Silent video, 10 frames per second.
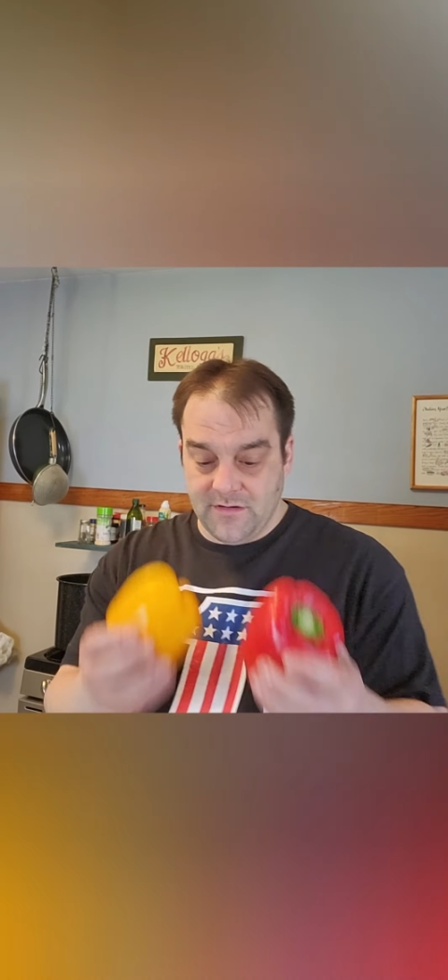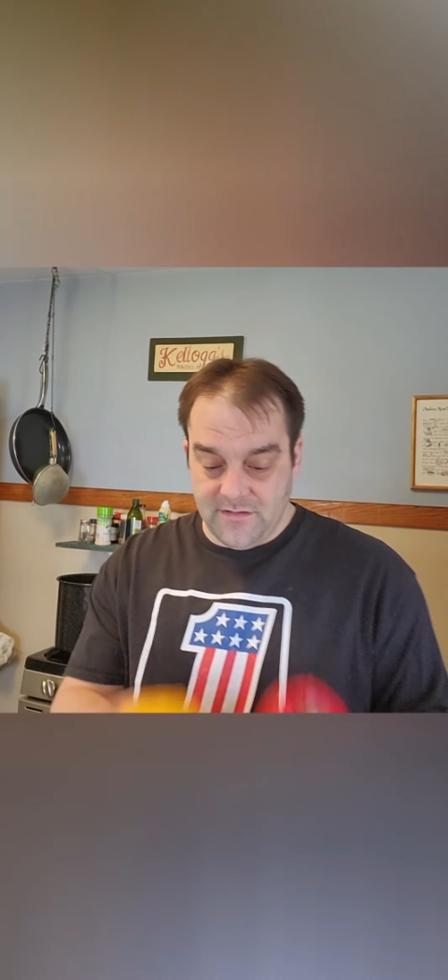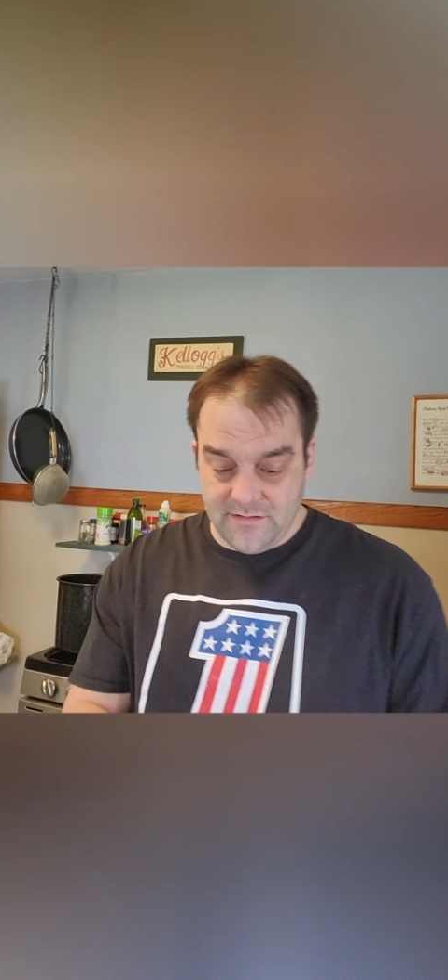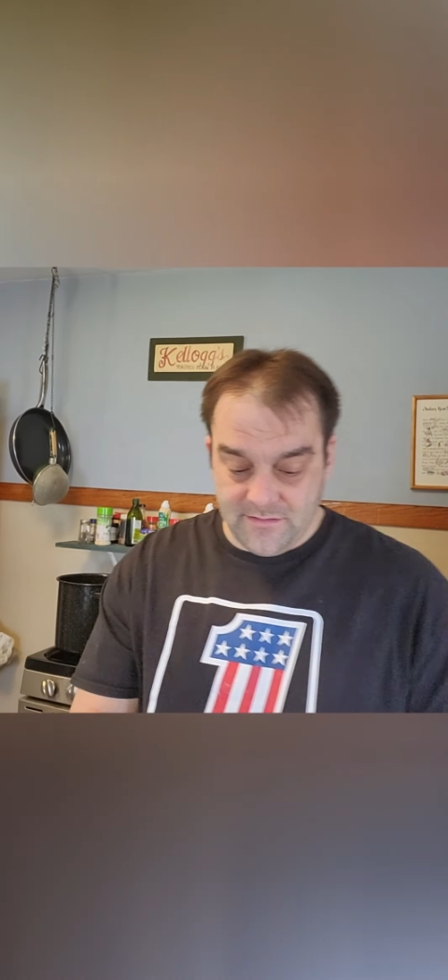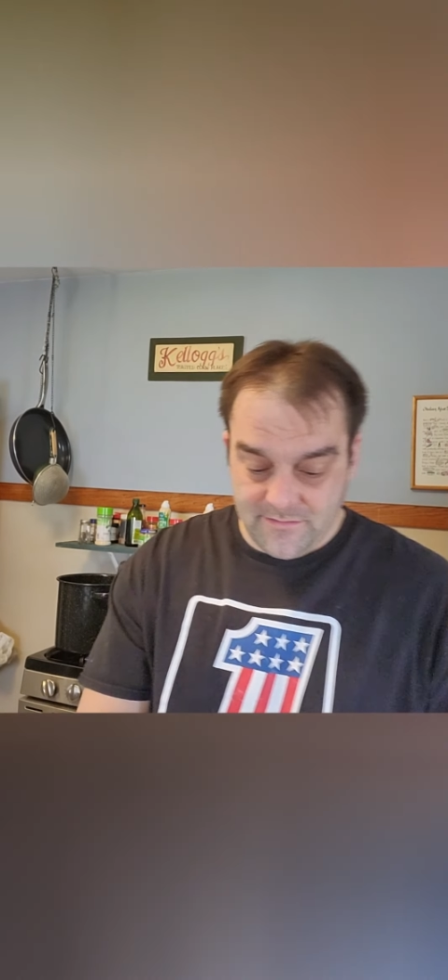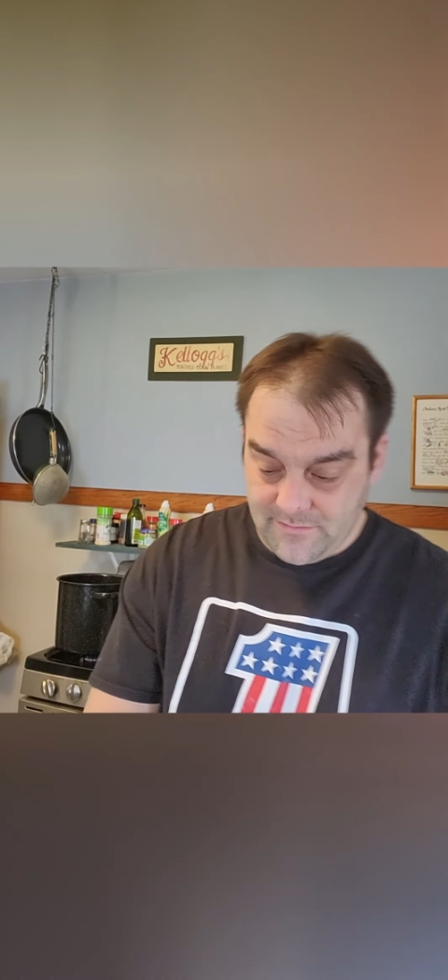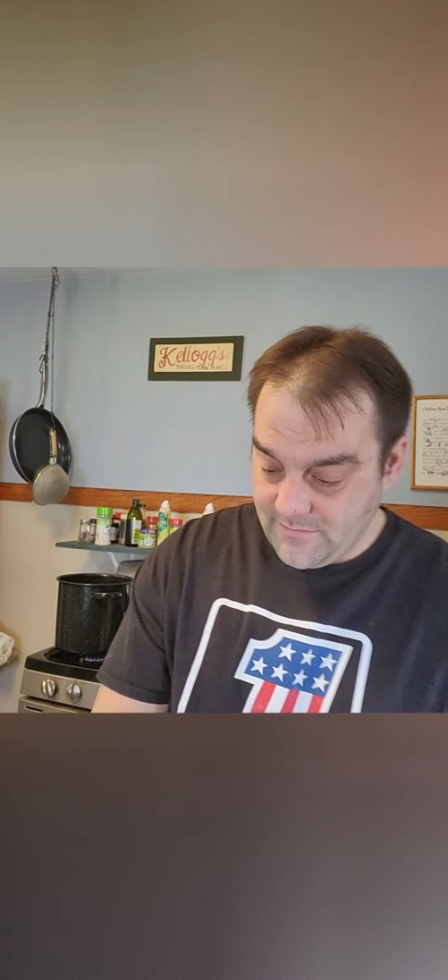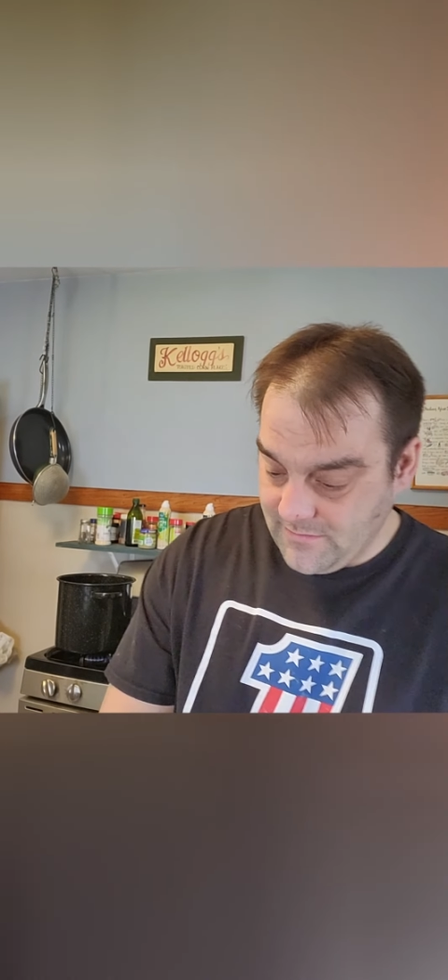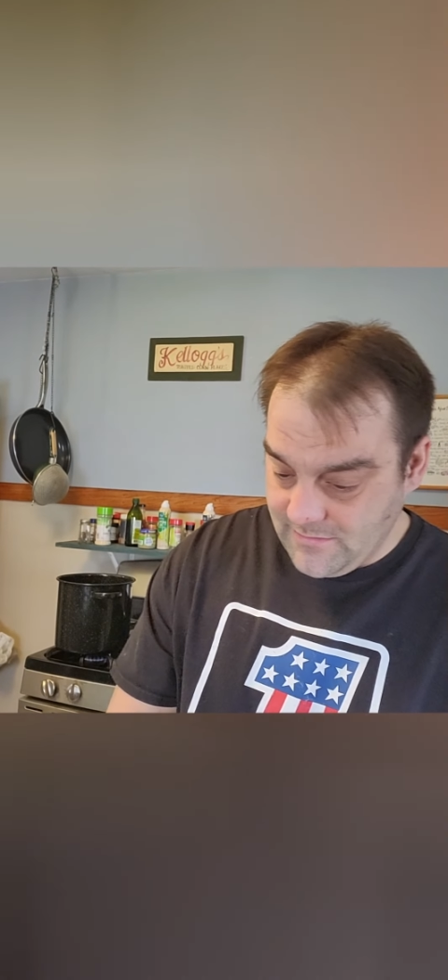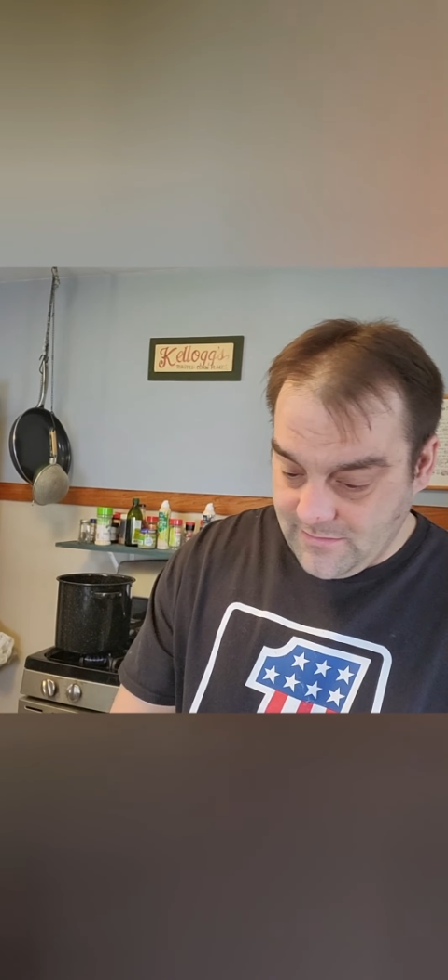good.
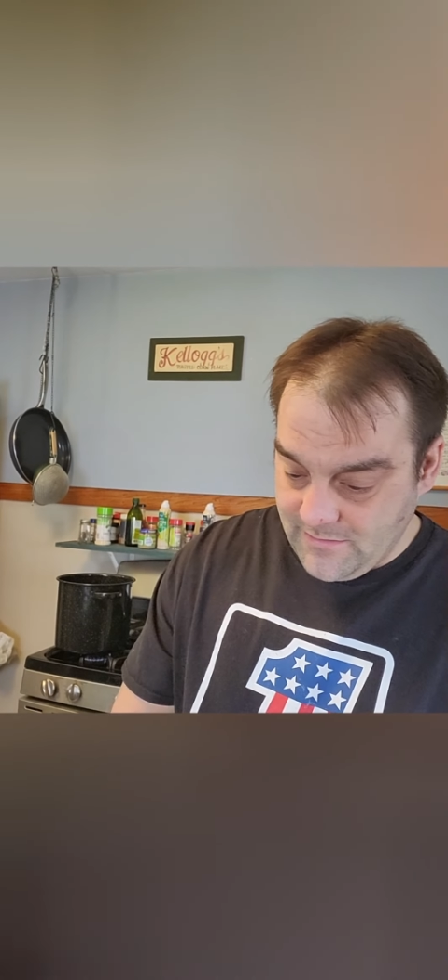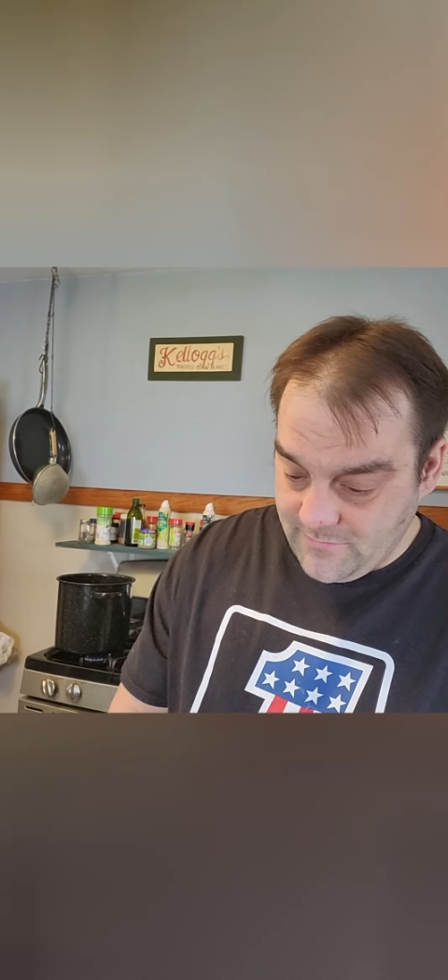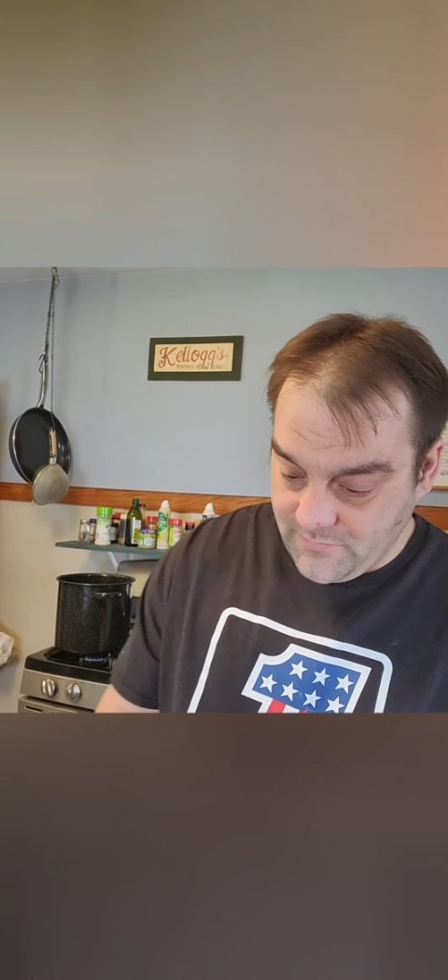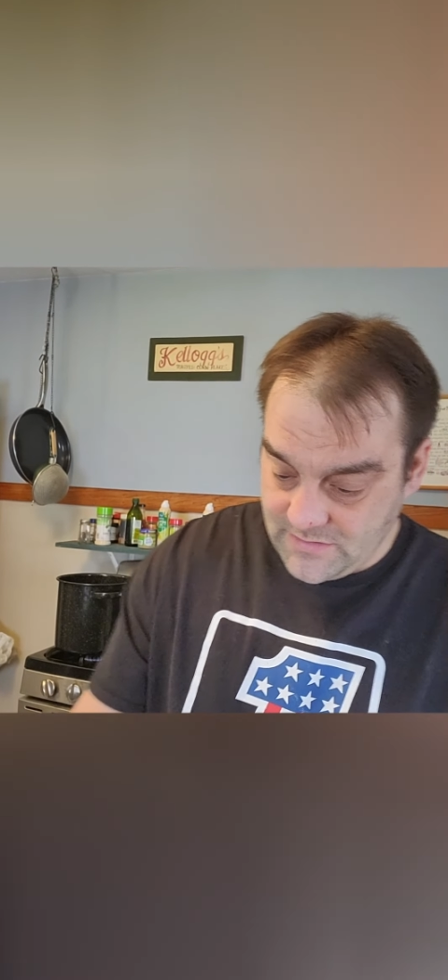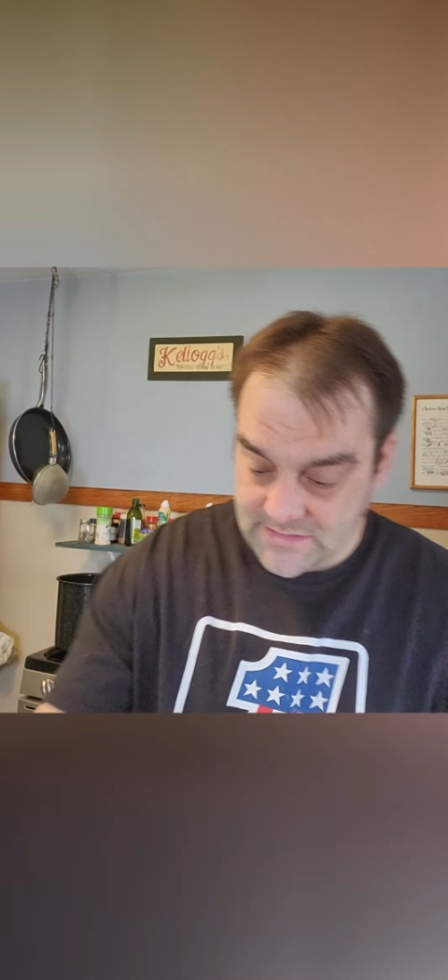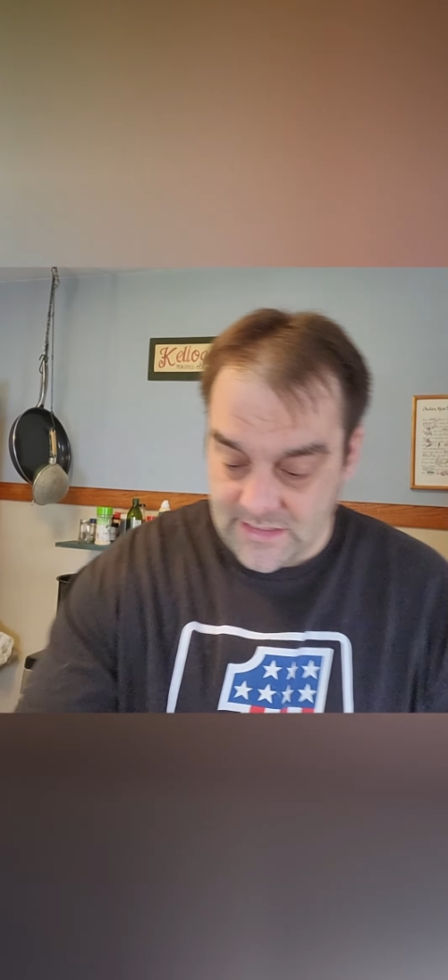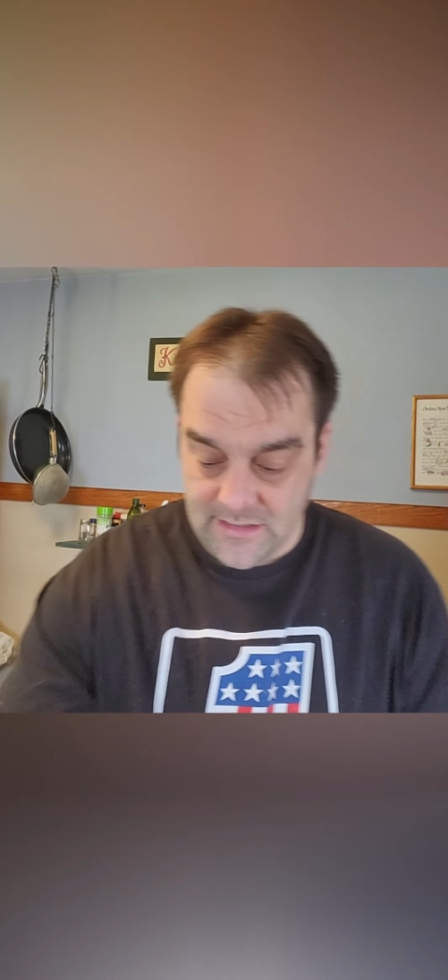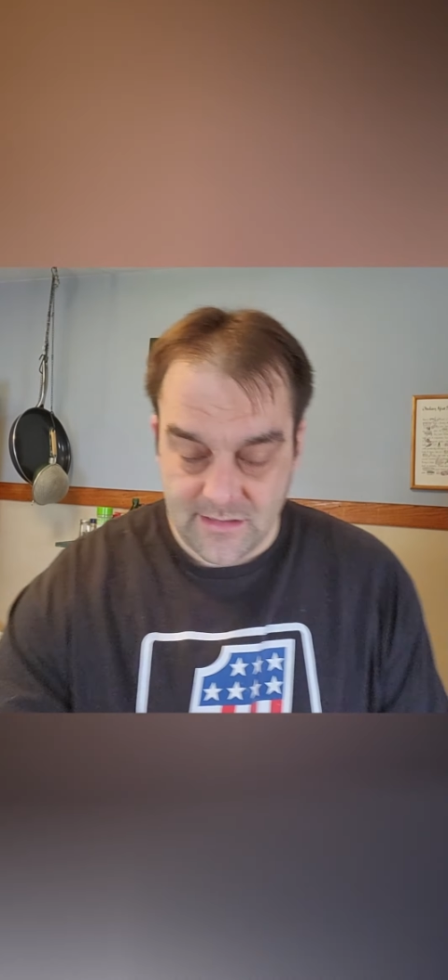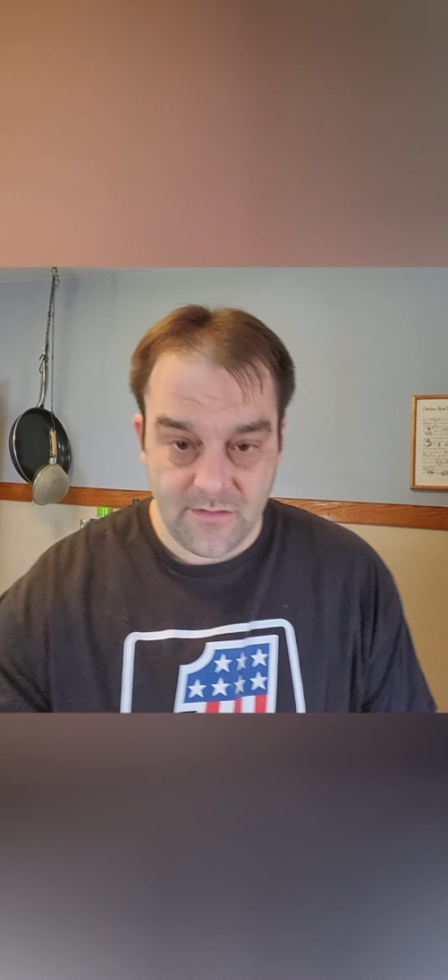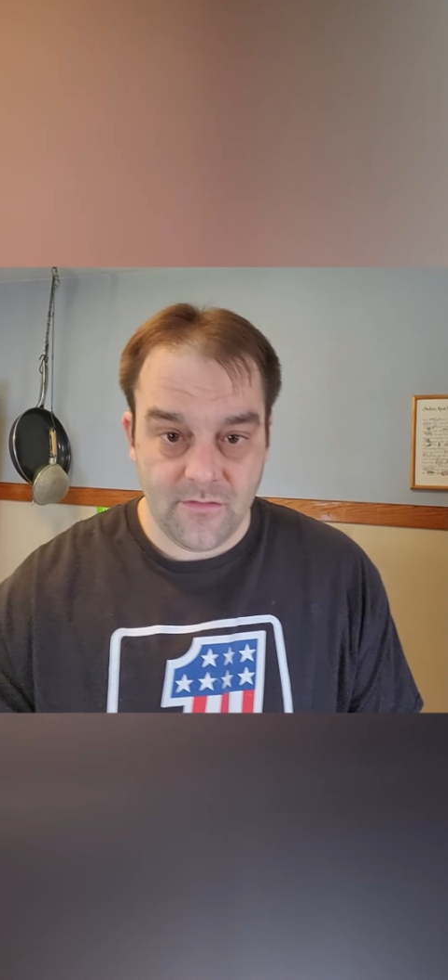got
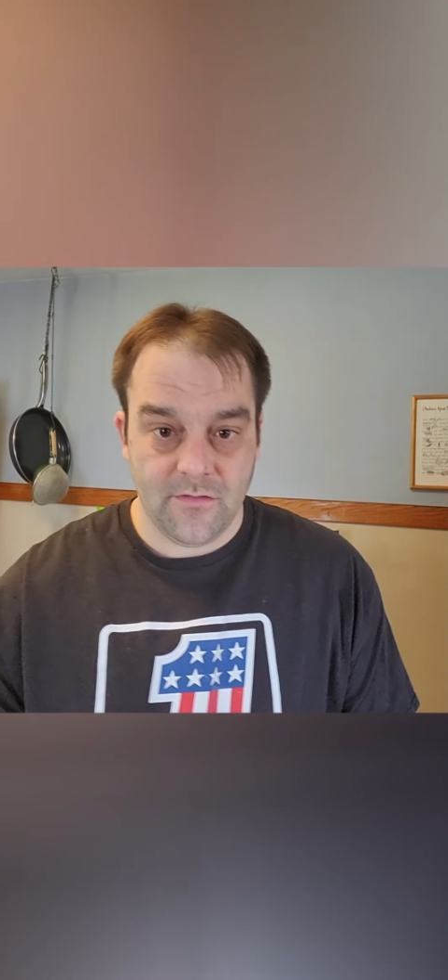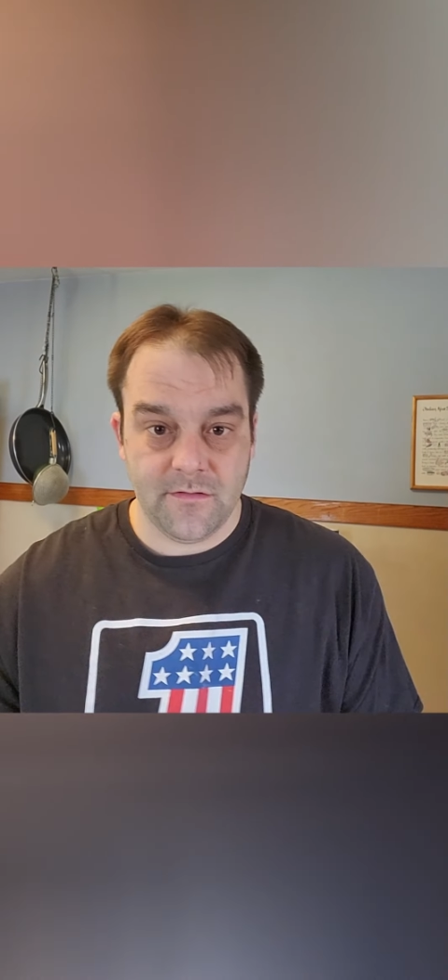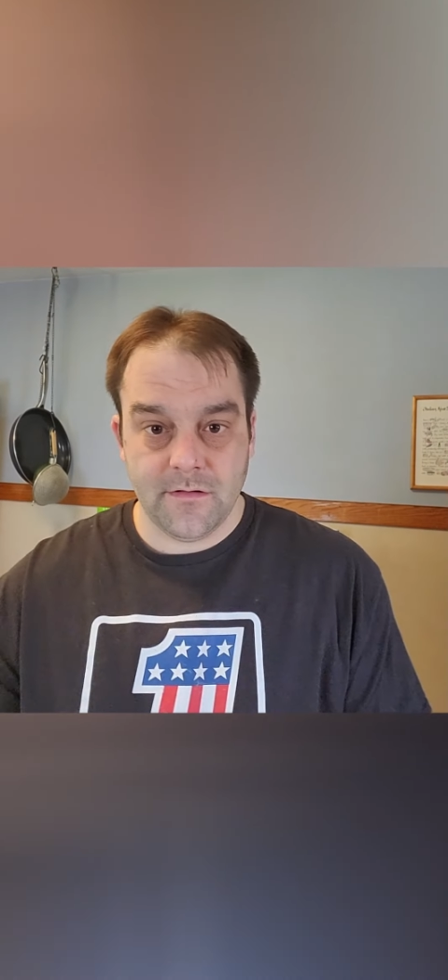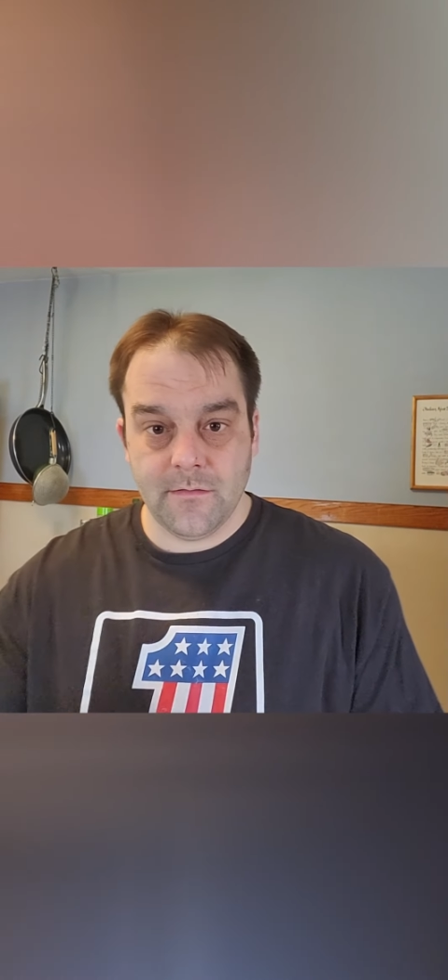the old